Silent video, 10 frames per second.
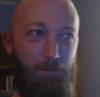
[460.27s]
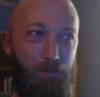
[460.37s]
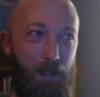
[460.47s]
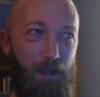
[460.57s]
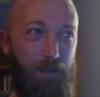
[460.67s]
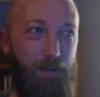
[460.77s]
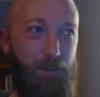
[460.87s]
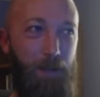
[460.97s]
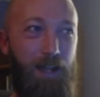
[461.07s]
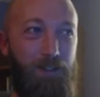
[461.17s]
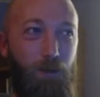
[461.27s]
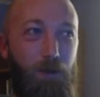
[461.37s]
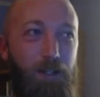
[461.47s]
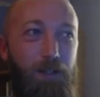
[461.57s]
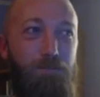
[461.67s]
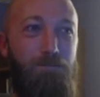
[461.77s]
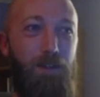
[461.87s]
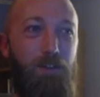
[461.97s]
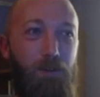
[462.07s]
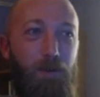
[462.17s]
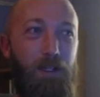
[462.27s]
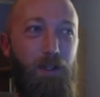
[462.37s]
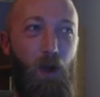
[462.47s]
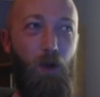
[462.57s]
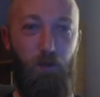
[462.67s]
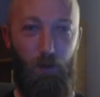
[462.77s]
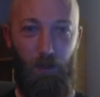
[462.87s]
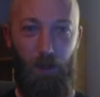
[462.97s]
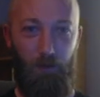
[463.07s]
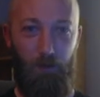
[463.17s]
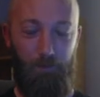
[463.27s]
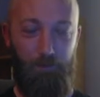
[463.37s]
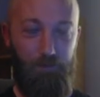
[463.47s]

Uh, the backstory mystery overload